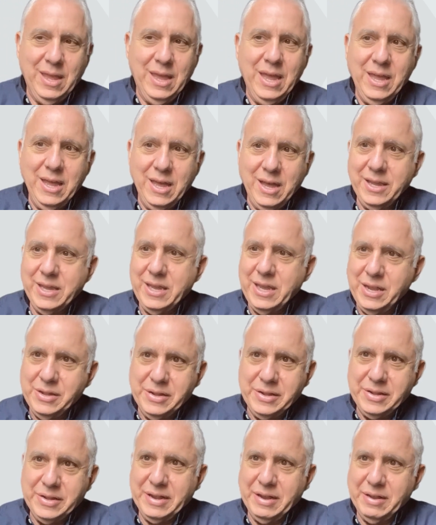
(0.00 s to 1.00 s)
AI
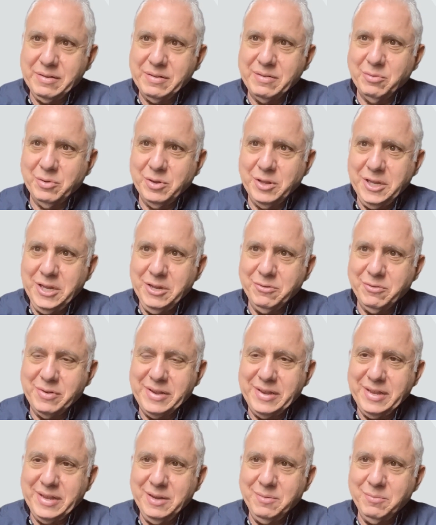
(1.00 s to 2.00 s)
cases sounds really
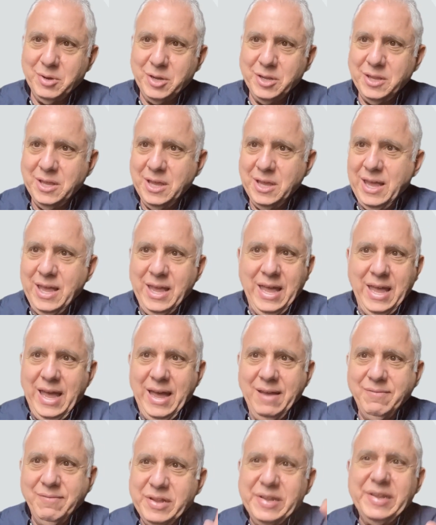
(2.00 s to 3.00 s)
interesting, but
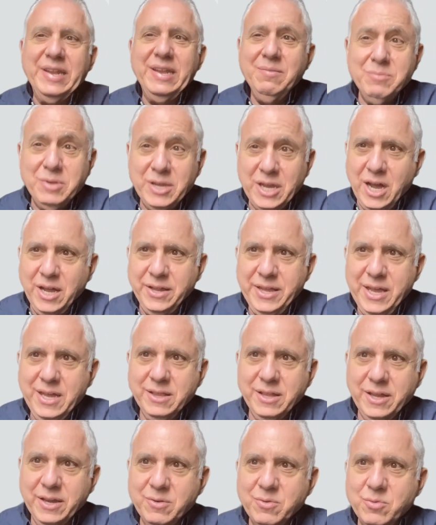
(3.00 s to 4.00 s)
have you seen beyond
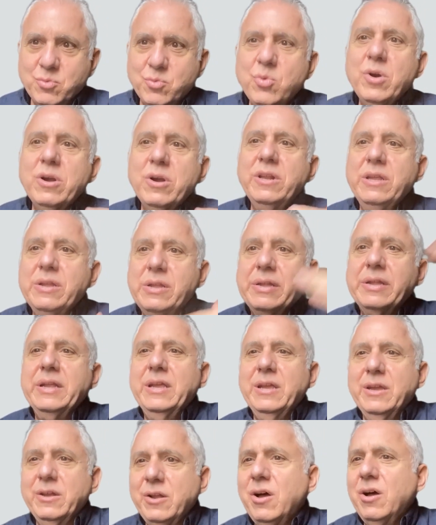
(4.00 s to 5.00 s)
that? Like, where do you
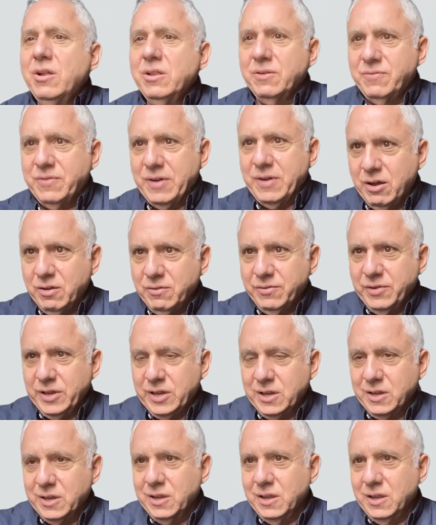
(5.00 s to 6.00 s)
see it all
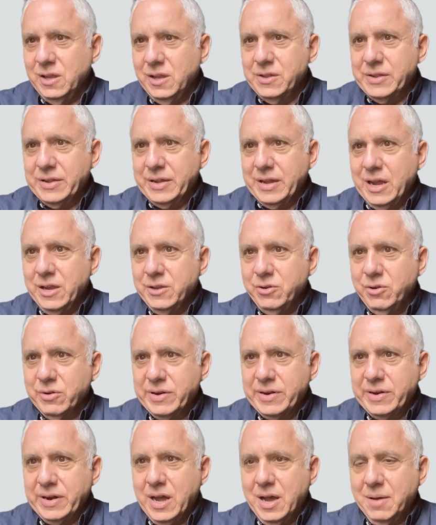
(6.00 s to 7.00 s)
evolving inside your
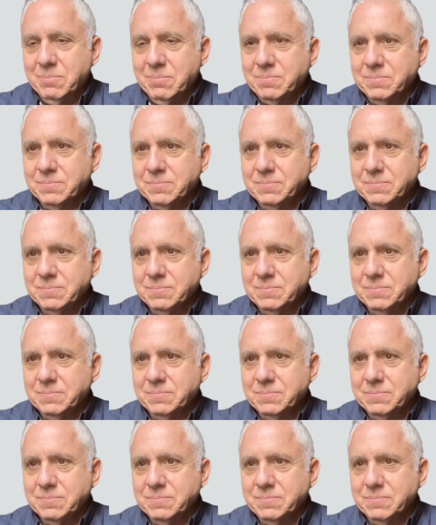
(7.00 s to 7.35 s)
shop?